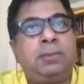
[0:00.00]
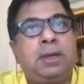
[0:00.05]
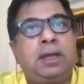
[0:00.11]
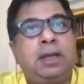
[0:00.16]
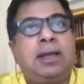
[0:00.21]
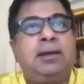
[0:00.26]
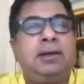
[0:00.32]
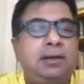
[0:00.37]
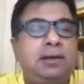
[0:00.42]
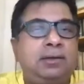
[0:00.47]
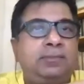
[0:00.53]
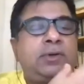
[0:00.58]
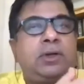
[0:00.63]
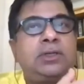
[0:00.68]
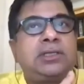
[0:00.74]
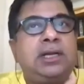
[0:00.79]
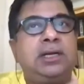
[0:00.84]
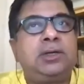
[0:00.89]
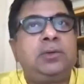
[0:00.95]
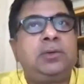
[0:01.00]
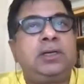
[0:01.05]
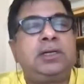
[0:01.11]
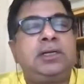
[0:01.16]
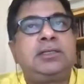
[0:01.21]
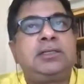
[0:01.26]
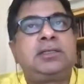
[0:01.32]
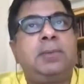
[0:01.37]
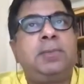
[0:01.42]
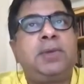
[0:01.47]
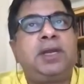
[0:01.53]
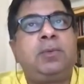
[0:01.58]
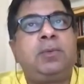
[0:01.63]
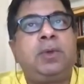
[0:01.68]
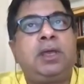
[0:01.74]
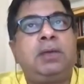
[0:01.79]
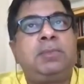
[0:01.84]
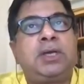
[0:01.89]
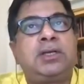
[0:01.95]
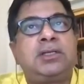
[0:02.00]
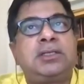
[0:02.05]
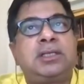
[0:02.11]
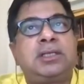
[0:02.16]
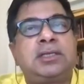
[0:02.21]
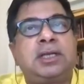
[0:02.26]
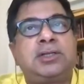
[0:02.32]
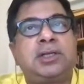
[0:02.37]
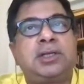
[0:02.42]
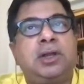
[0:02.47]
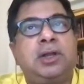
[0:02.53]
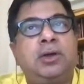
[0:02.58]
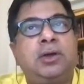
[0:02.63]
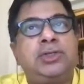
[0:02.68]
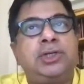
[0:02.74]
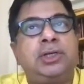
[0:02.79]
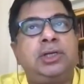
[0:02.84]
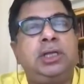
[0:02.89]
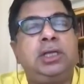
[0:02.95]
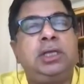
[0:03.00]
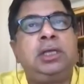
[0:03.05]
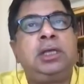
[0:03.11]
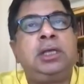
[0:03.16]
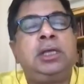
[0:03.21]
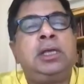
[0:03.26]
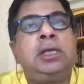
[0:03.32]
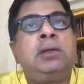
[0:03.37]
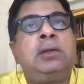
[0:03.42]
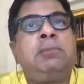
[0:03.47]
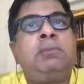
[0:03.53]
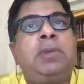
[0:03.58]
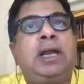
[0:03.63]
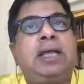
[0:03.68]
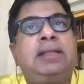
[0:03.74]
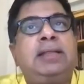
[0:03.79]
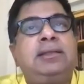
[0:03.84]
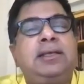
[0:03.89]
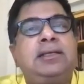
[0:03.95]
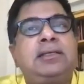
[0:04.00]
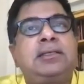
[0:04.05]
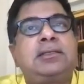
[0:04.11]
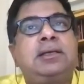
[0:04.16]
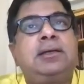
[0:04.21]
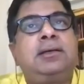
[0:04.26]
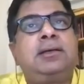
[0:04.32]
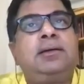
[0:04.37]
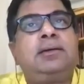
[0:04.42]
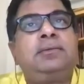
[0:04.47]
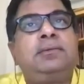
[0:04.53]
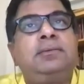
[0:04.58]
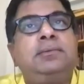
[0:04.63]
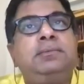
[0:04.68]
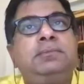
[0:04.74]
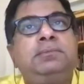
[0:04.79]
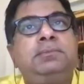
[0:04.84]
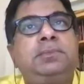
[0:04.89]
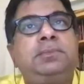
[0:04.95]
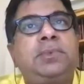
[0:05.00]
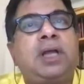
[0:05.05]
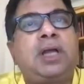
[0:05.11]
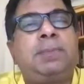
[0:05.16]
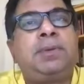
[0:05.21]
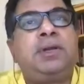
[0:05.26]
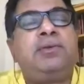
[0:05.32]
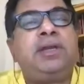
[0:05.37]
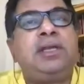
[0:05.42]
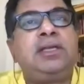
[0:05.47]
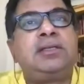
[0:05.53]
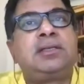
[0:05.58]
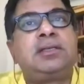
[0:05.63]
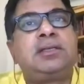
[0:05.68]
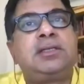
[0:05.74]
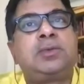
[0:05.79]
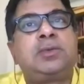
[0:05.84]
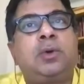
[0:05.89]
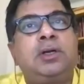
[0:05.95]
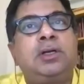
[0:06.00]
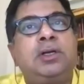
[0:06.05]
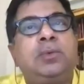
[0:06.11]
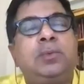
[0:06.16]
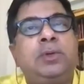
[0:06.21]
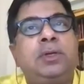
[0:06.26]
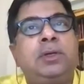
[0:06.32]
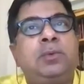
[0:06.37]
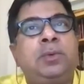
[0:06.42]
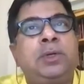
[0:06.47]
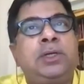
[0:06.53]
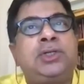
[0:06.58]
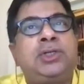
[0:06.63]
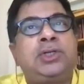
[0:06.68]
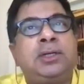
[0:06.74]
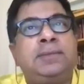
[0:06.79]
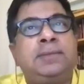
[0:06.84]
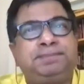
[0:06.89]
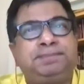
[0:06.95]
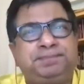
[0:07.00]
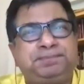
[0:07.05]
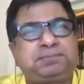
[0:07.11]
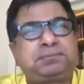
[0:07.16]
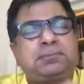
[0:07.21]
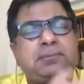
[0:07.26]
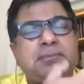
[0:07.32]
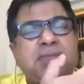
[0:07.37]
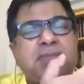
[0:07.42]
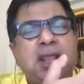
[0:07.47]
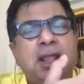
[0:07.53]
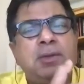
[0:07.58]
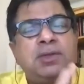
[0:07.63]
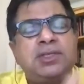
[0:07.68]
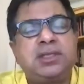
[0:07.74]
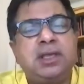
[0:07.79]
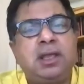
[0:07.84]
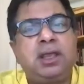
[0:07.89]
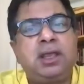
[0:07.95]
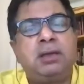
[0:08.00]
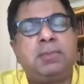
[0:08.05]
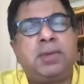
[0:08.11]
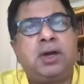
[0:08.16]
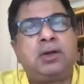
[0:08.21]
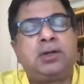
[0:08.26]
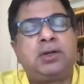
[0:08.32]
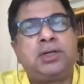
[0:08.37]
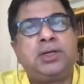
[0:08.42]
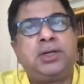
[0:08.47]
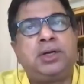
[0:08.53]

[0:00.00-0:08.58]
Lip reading: and of course I'll do it in a summary way because there's such a long journey. But I think there's a couple of reasons which I was thinking about,